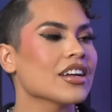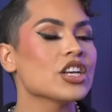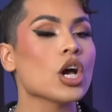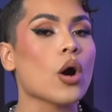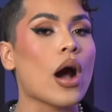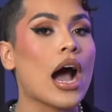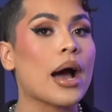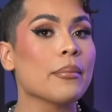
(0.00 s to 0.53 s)

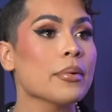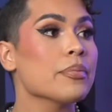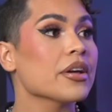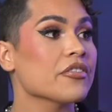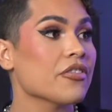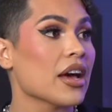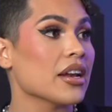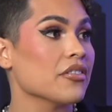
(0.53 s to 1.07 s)
No, I'm a
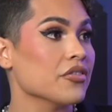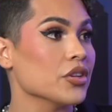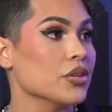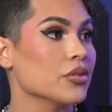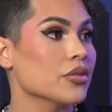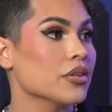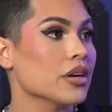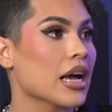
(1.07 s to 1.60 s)
big fan of
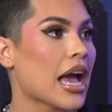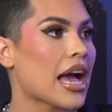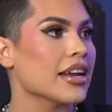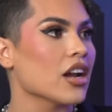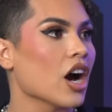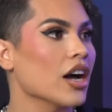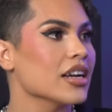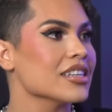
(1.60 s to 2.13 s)
you.
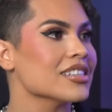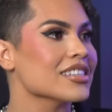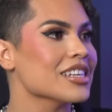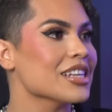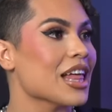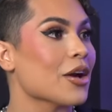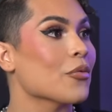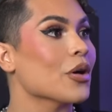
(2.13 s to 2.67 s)
And
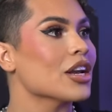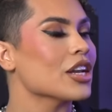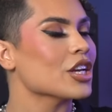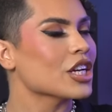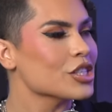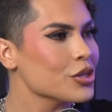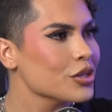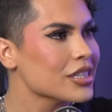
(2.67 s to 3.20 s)
honestly, like when,
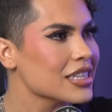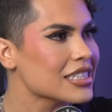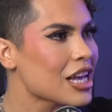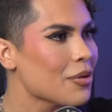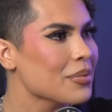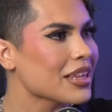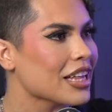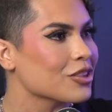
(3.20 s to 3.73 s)
because you did
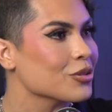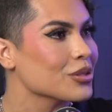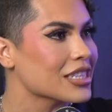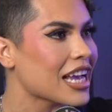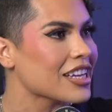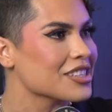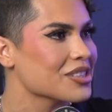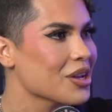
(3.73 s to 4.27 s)
tell me that through
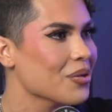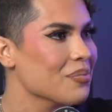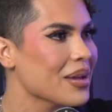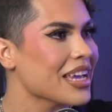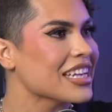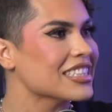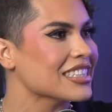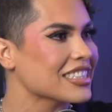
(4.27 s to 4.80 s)
text though.
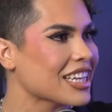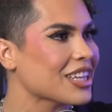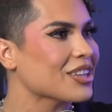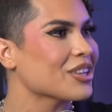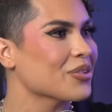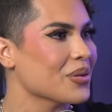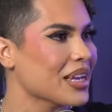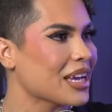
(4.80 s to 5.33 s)
Me dijiste que
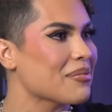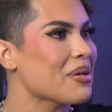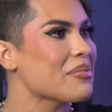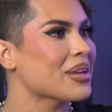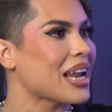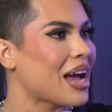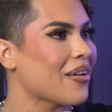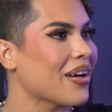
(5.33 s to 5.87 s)
tu hija me
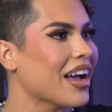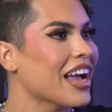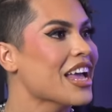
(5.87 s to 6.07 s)
miraba.